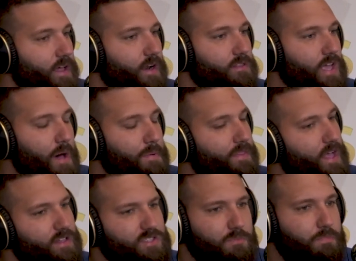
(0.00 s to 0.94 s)
And on top of
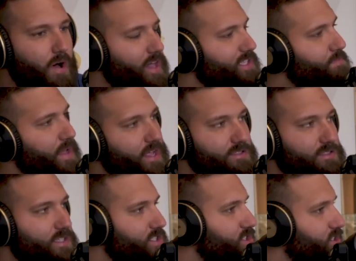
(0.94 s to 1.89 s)
that, so pots, pans,
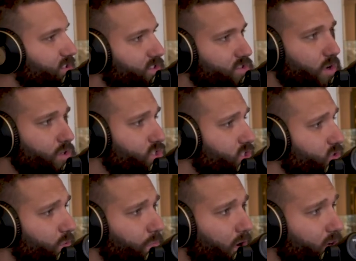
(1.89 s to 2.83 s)
dishes, groceries,
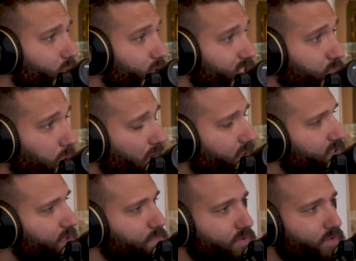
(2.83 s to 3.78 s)
we partner with Sprouts.
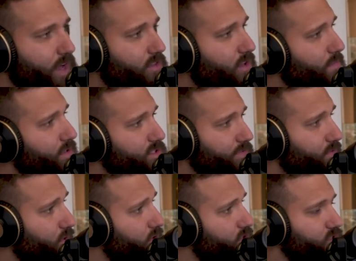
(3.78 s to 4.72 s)
They provide 2 months of
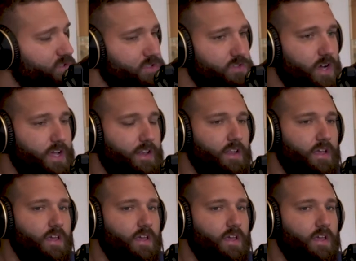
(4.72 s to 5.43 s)
groceries, right?